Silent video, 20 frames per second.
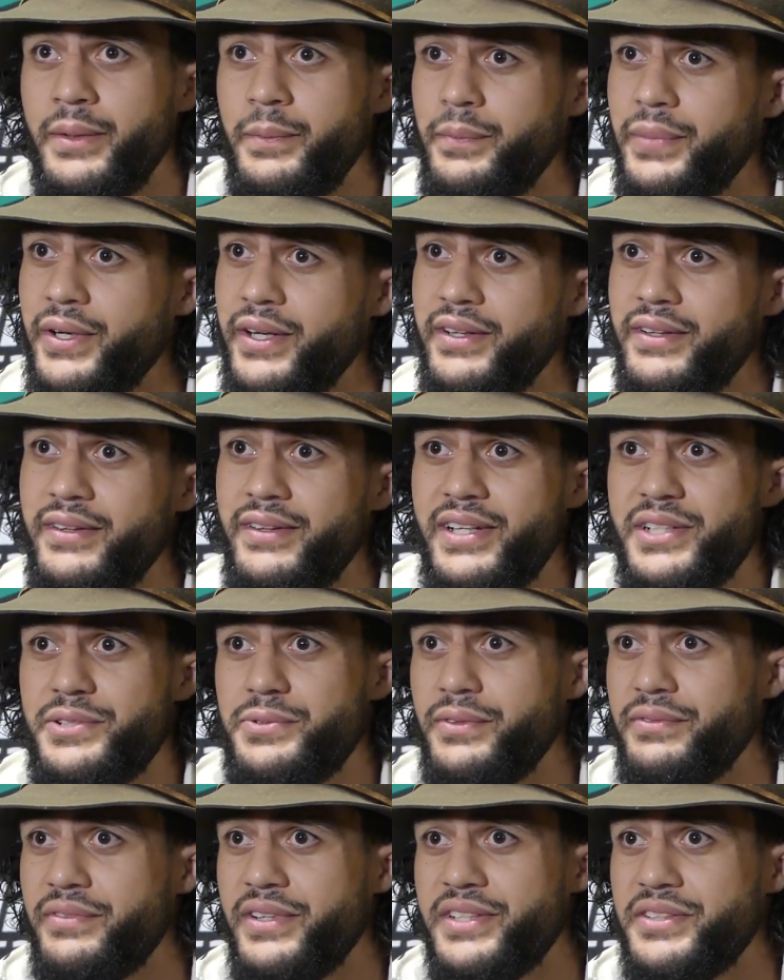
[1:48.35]
But that's
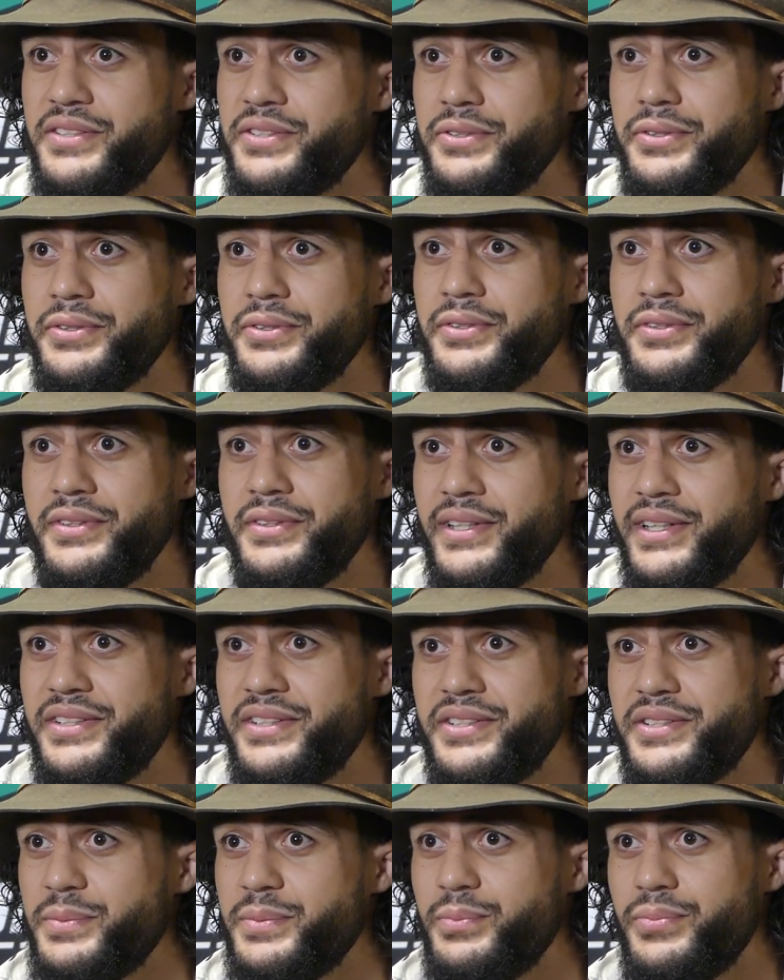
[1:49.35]
what vets do. They
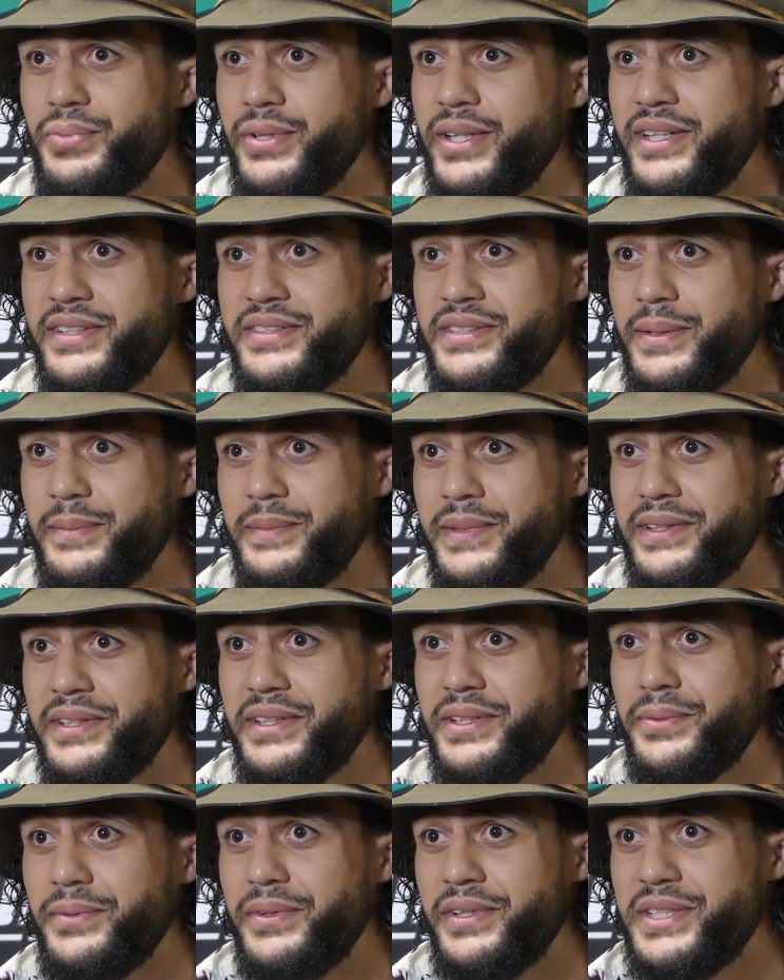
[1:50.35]
just bring out something that
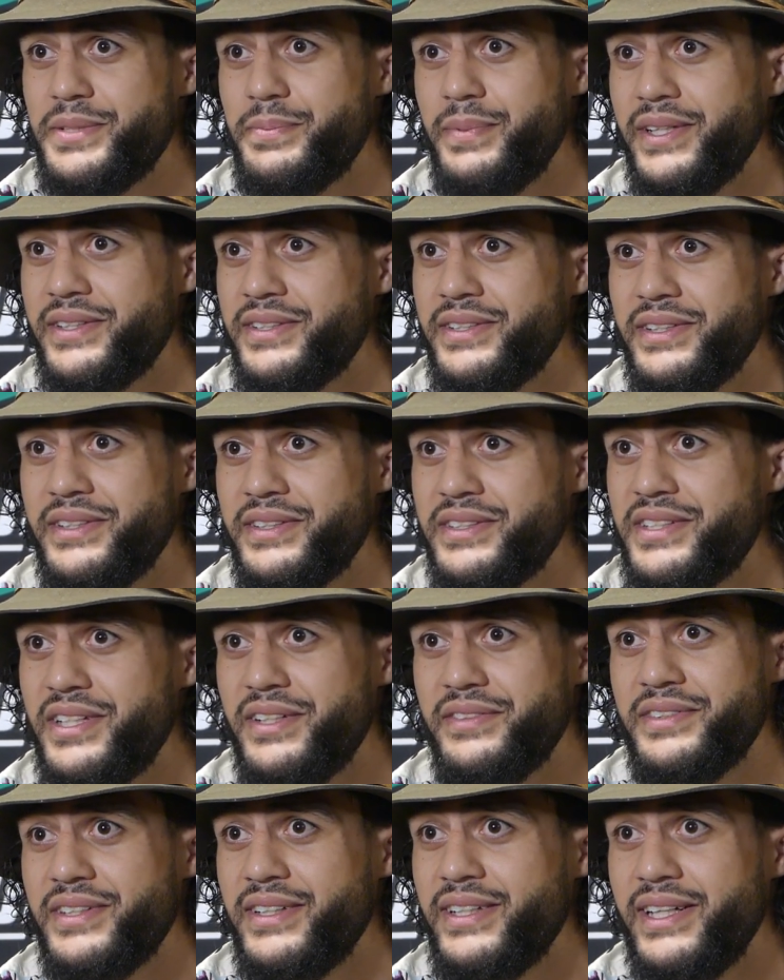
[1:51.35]
you weren't expecting and
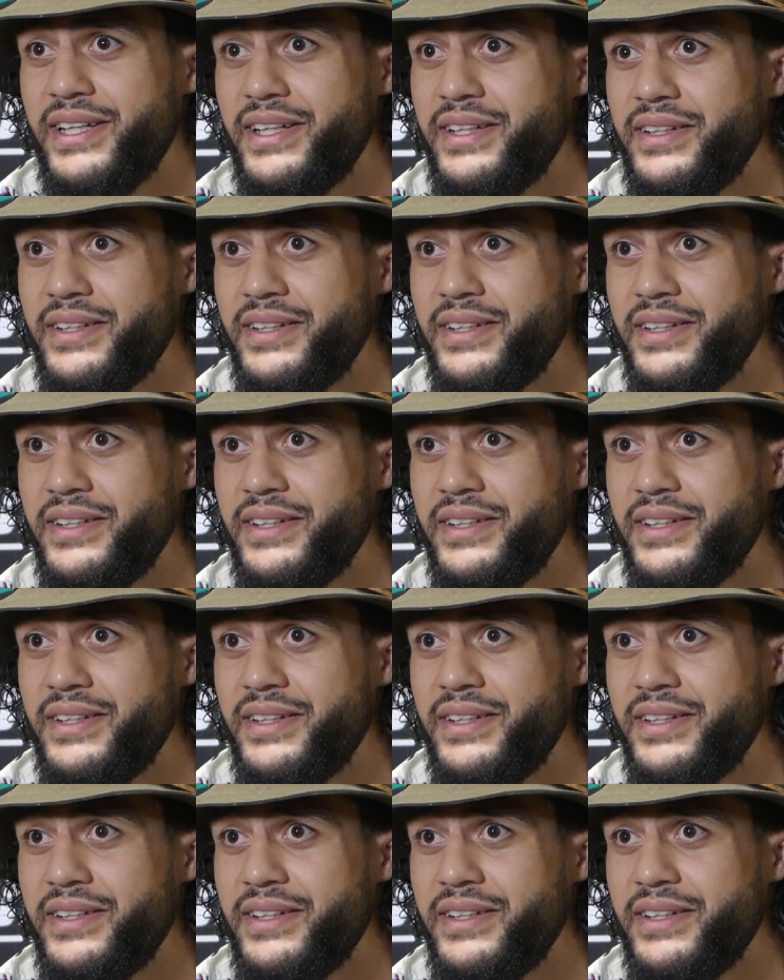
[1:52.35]
toughed it out.